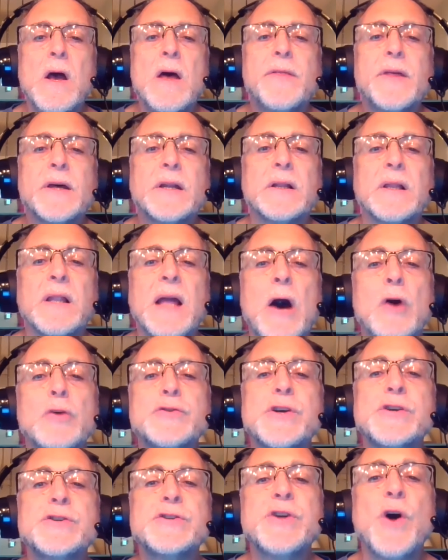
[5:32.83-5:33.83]
that
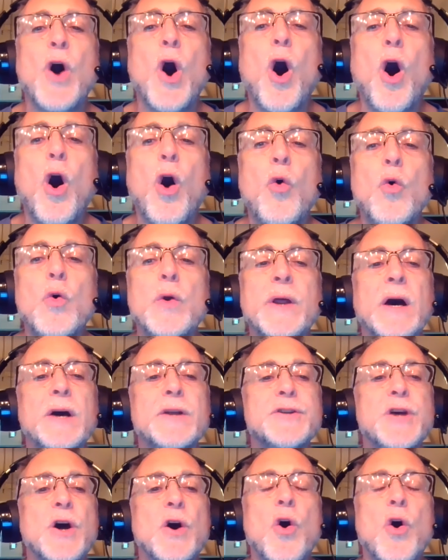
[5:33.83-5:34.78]
allows us to hold on to